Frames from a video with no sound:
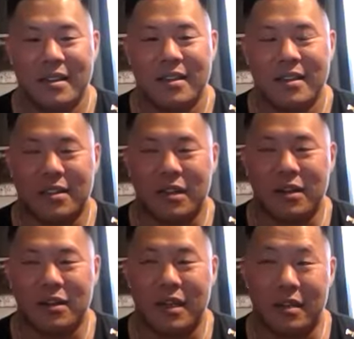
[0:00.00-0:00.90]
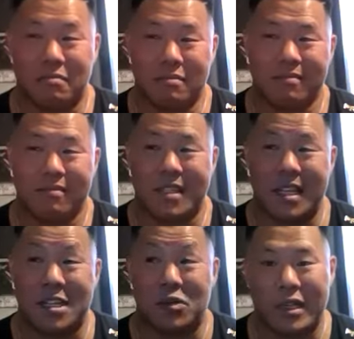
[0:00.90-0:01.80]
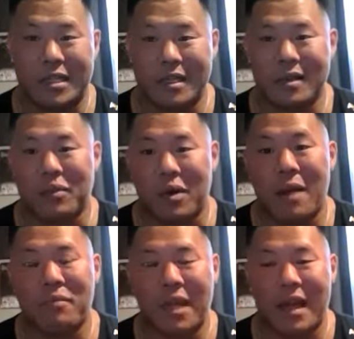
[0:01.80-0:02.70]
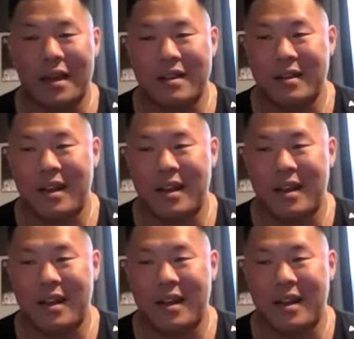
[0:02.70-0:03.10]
So like 6 weeks into prep yet,